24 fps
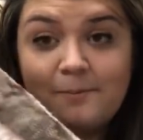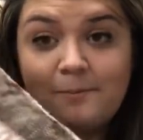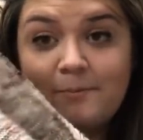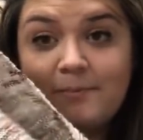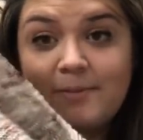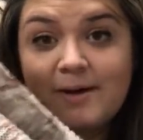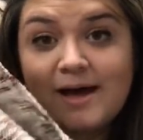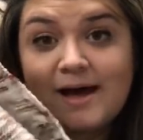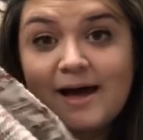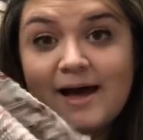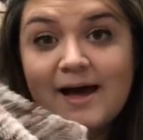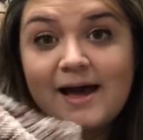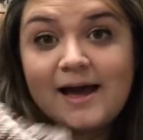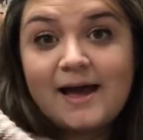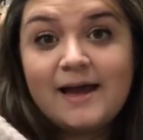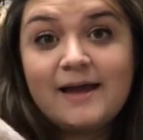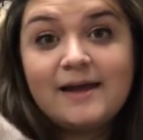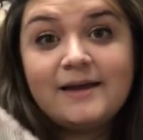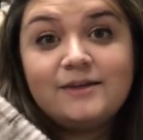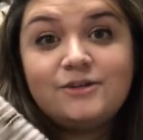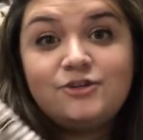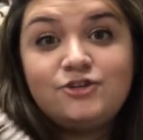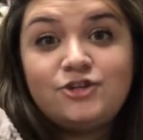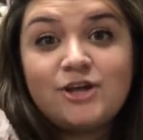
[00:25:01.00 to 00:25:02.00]

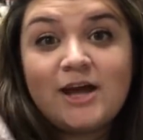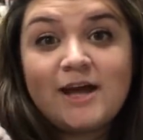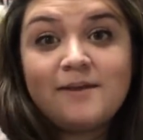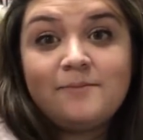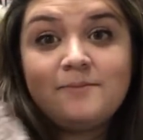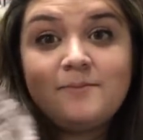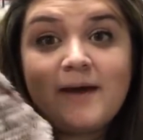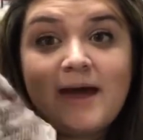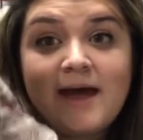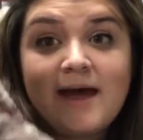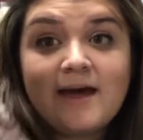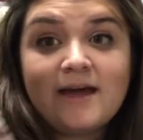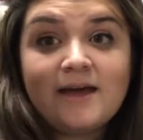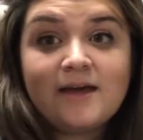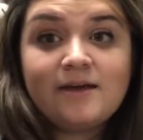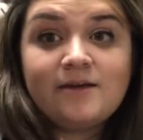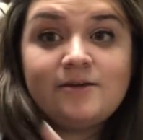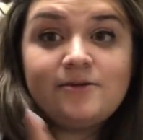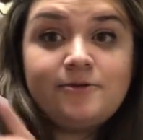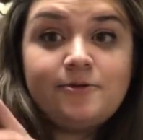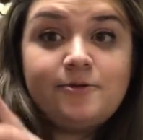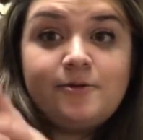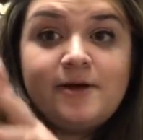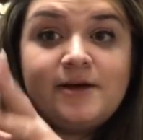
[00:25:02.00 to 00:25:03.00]
by Jen Peck,
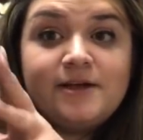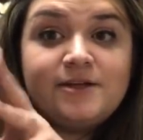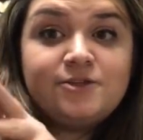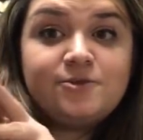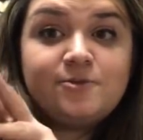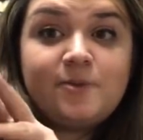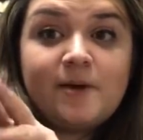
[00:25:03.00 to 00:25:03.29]
who is